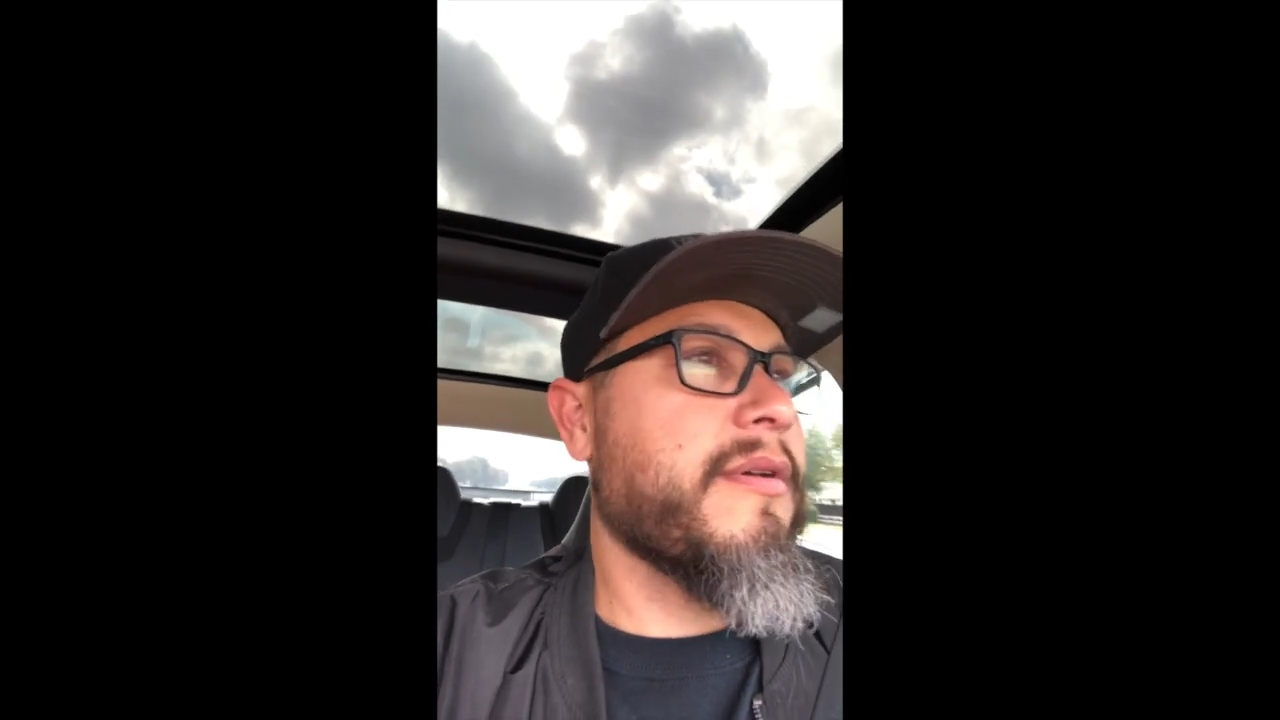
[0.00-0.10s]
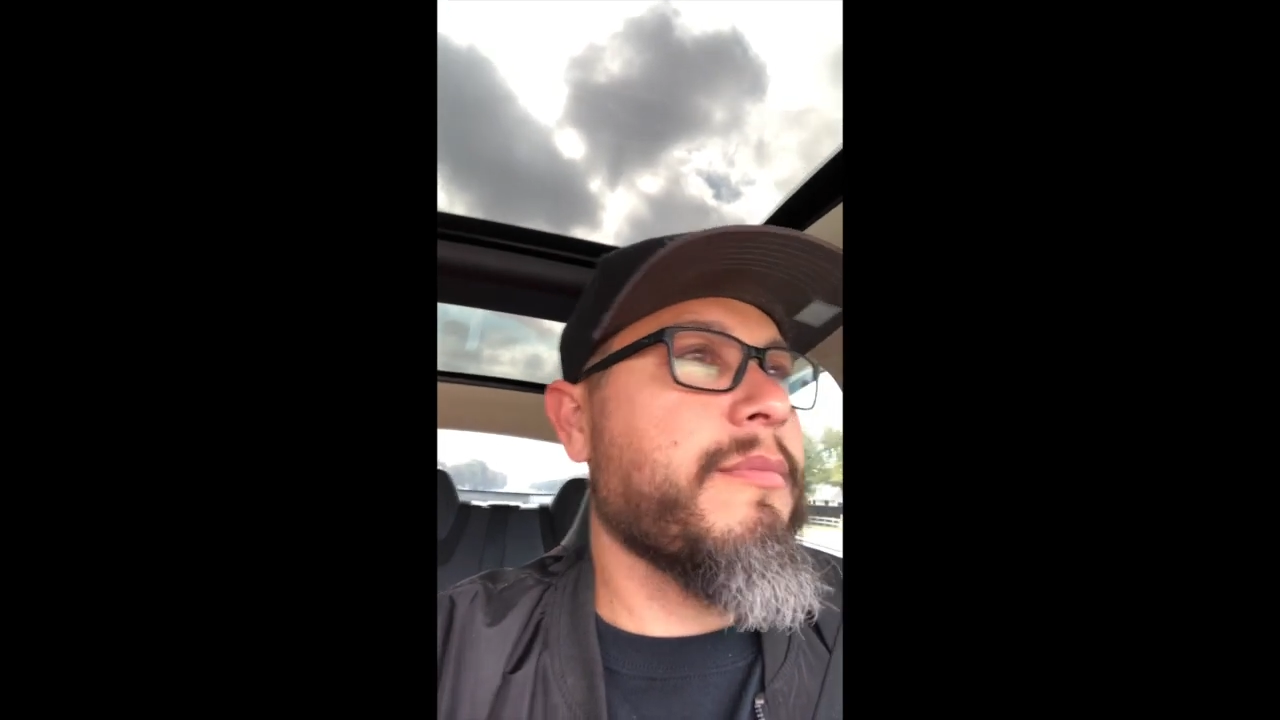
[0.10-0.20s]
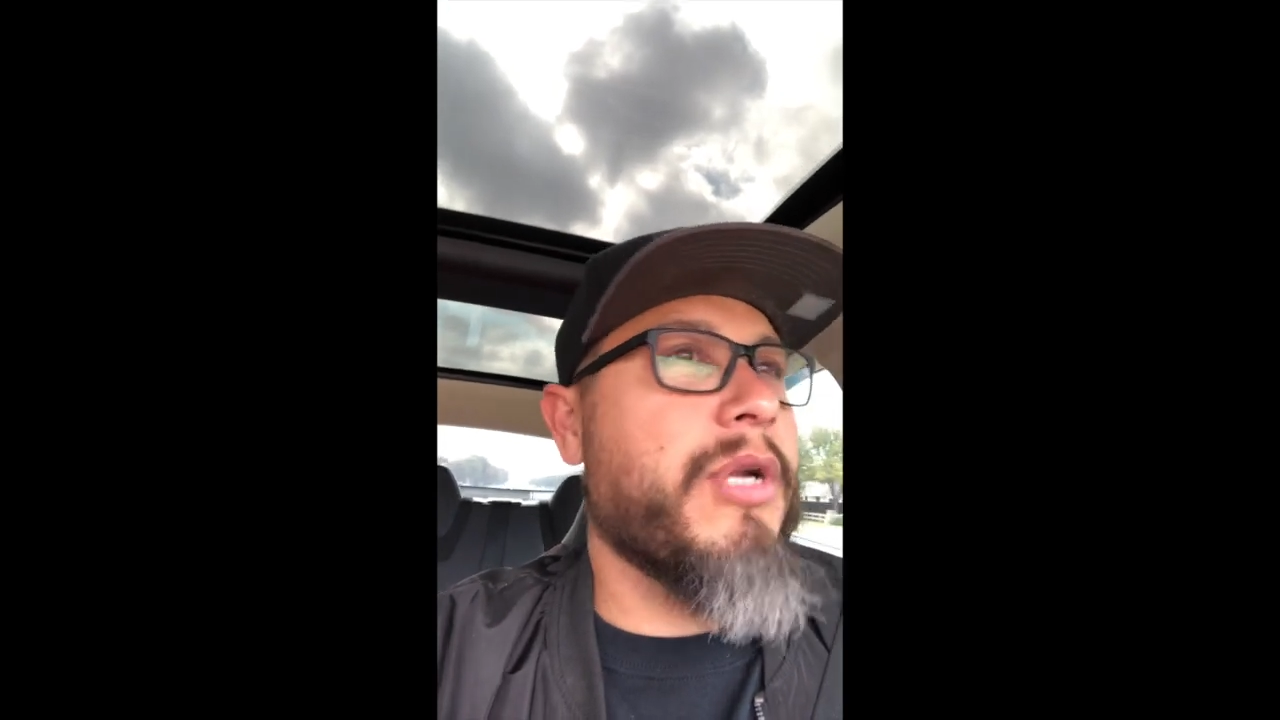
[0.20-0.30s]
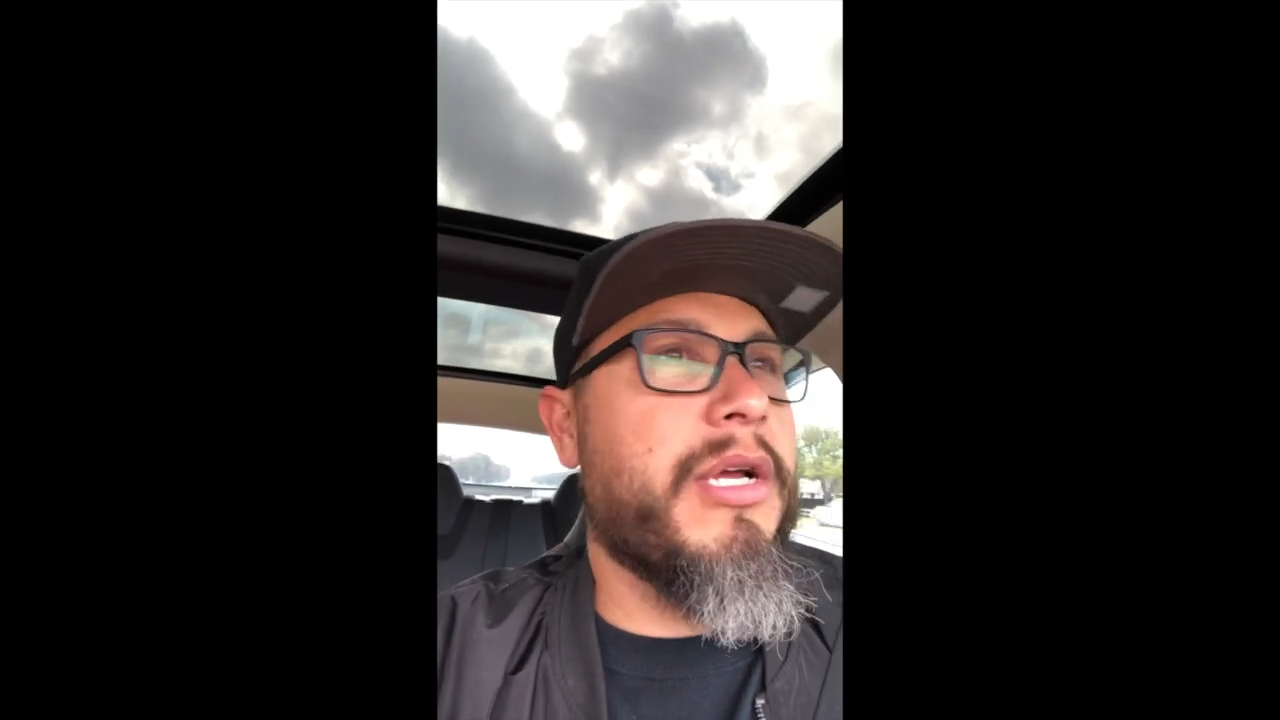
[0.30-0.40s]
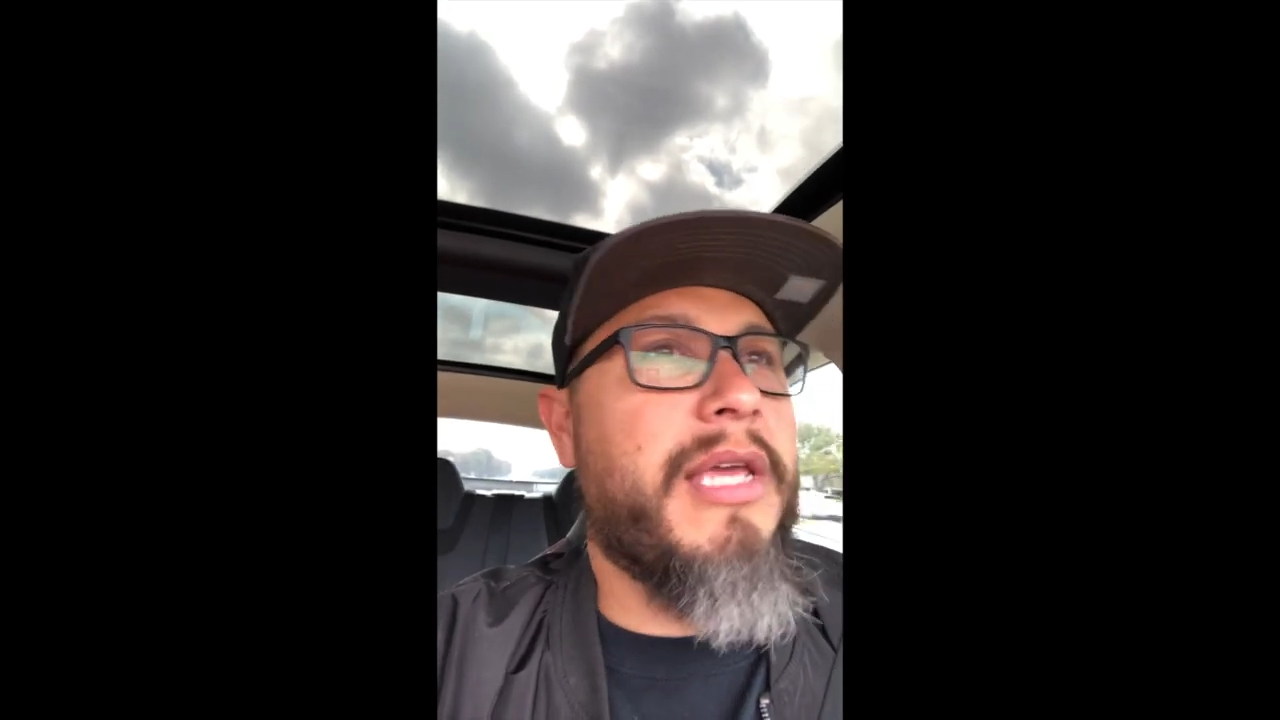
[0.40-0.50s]

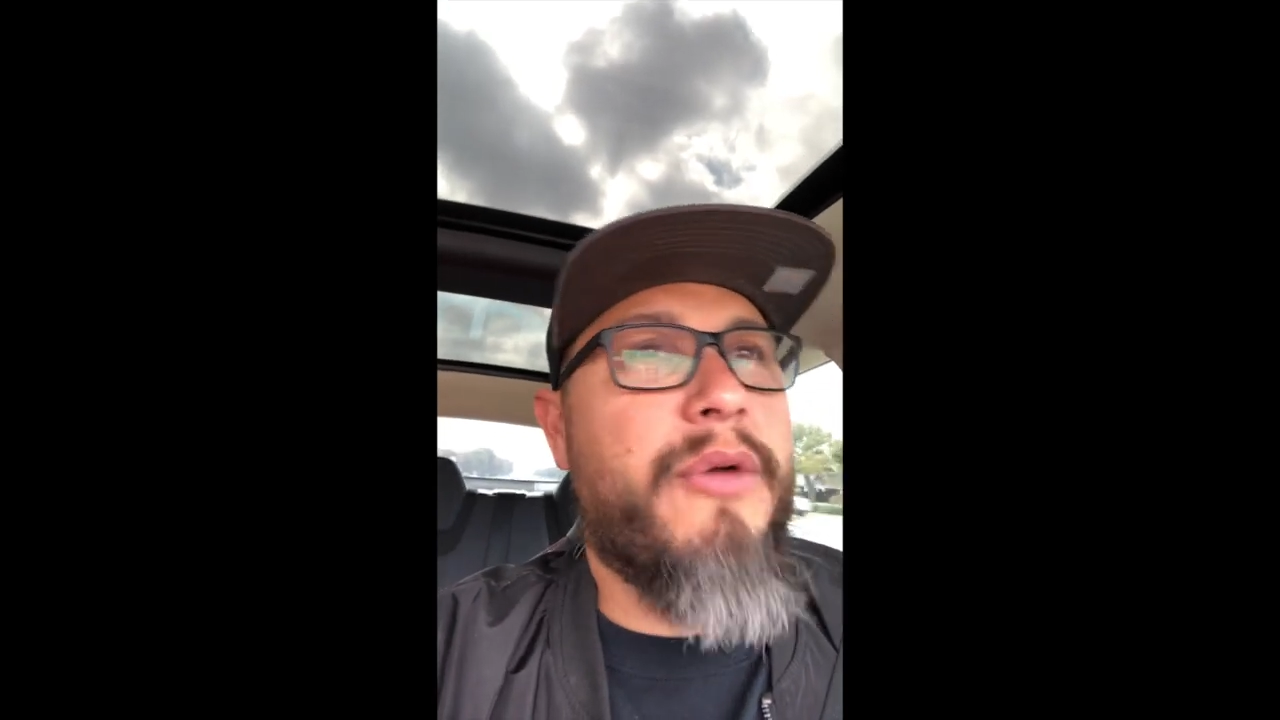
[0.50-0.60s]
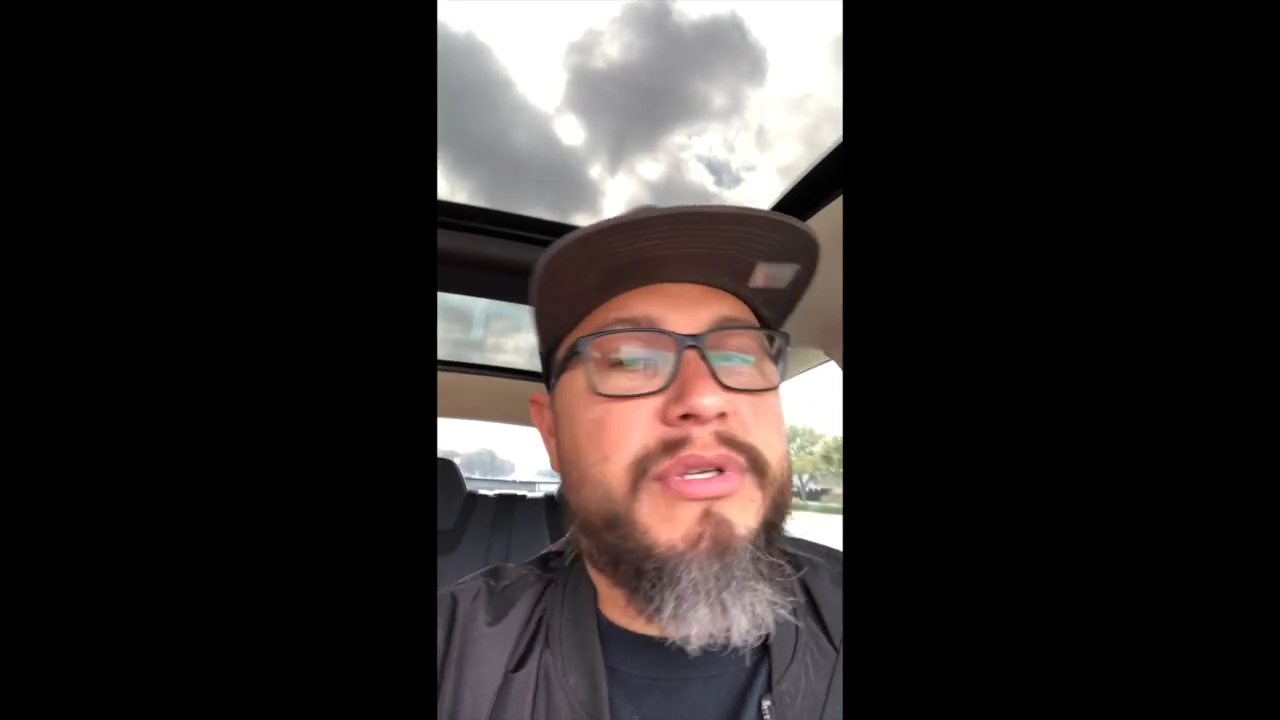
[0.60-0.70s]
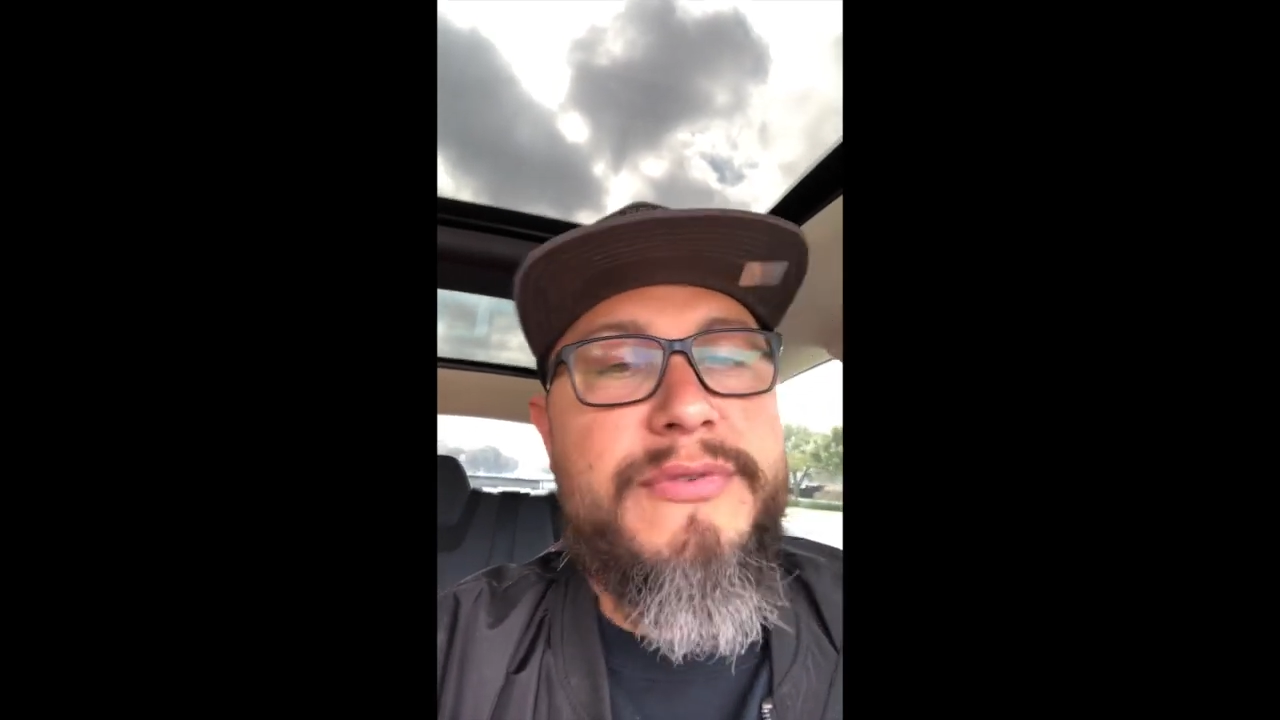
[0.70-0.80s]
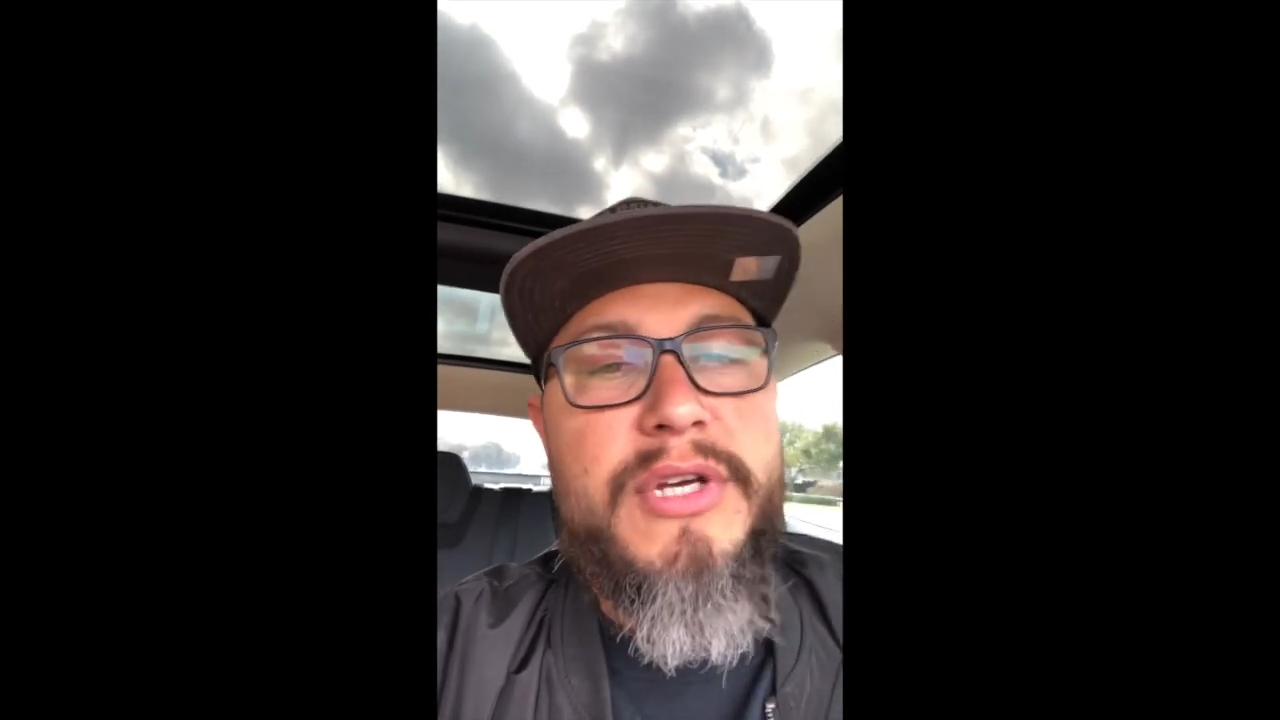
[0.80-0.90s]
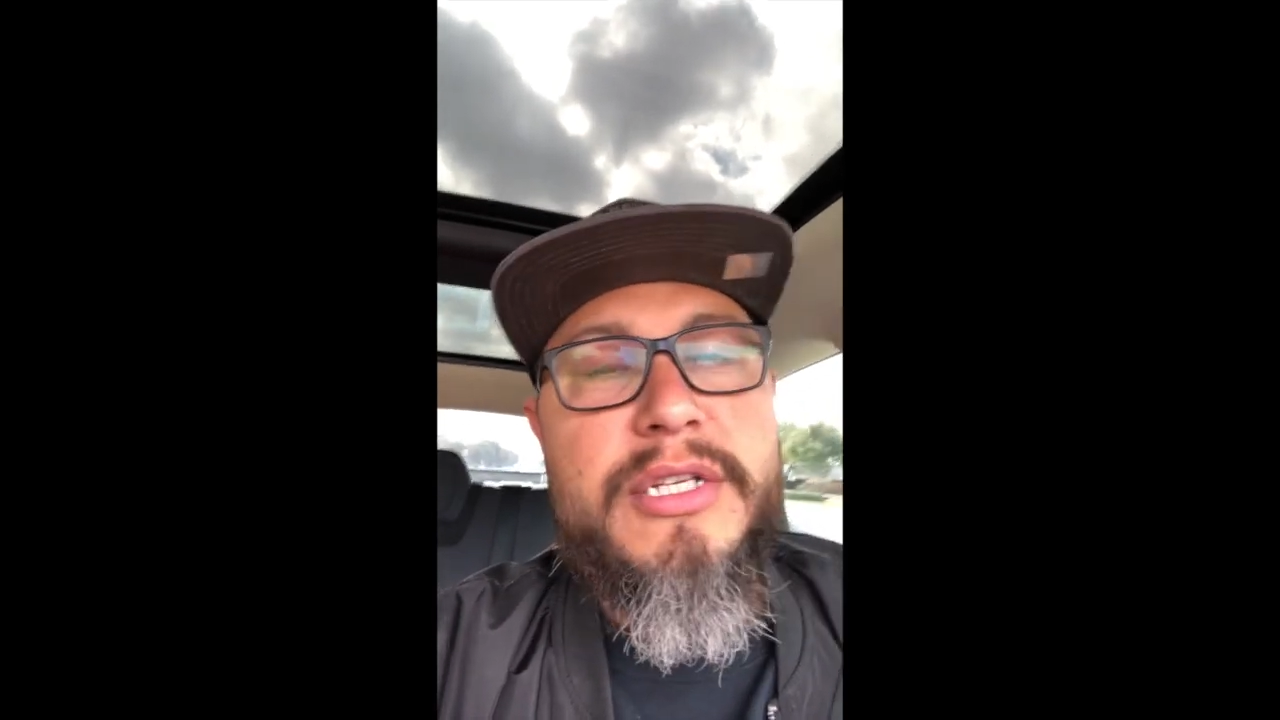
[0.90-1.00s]
But yeah, it
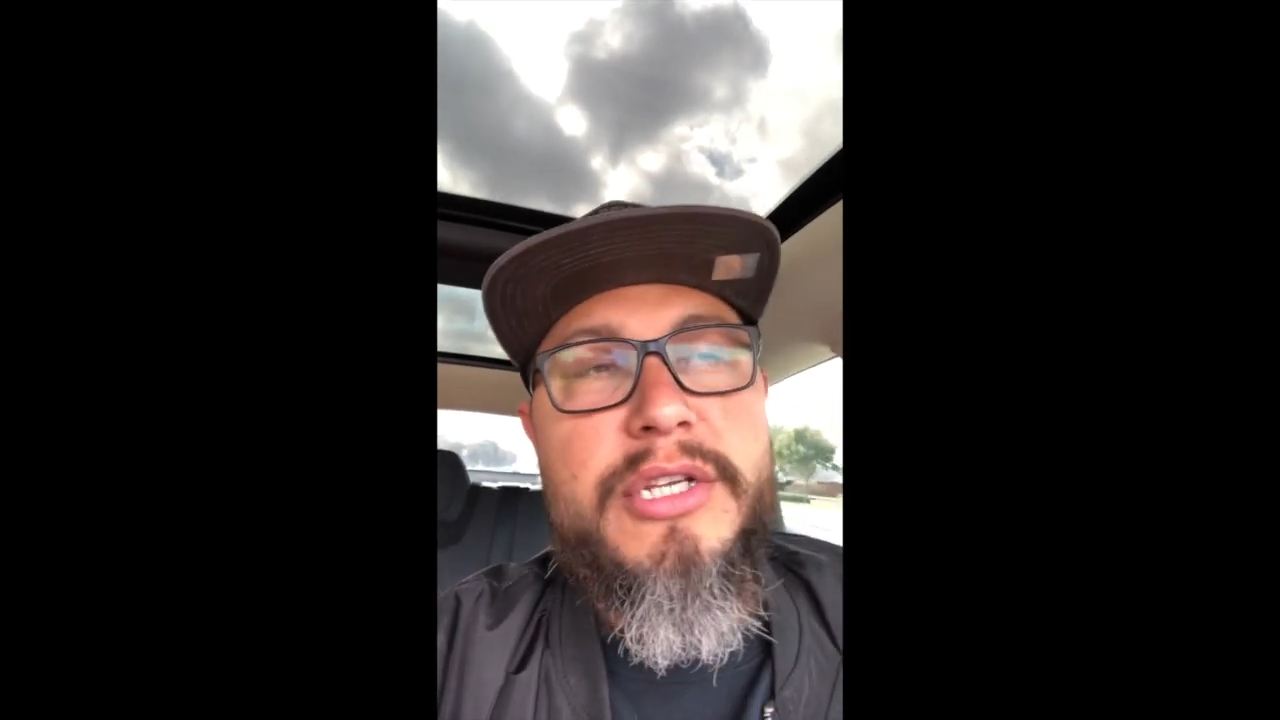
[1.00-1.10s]
was fun.